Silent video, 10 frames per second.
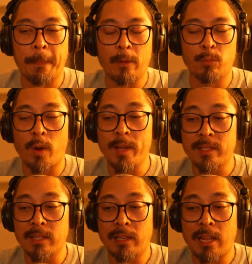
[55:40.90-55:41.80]

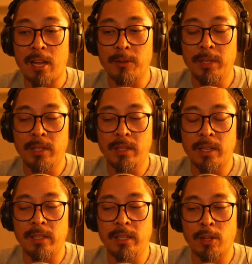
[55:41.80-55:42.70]
Royce allowed me,
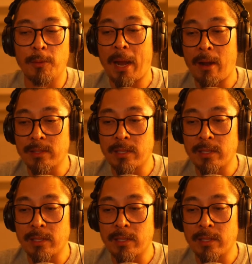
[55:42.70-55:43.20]
and the parents